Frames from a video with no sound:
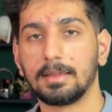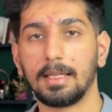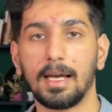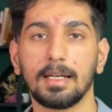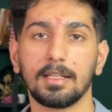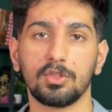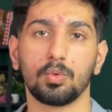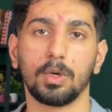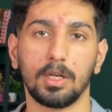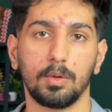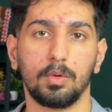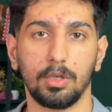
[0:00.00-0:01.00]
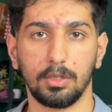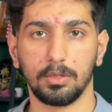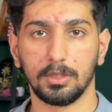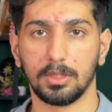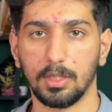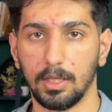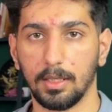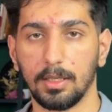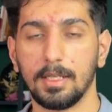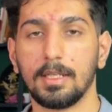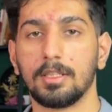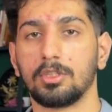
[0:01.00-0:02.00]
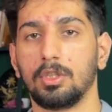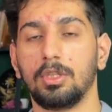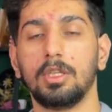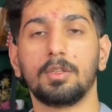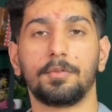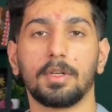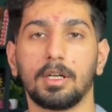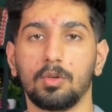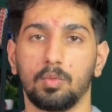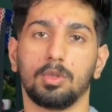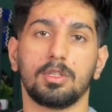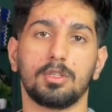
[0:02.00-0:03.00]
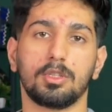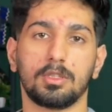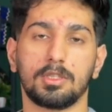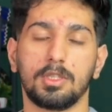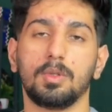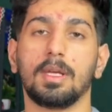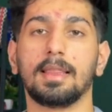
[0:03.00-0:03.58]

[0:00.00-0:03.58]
That is where I want you to start. So you need to figure out what interests you.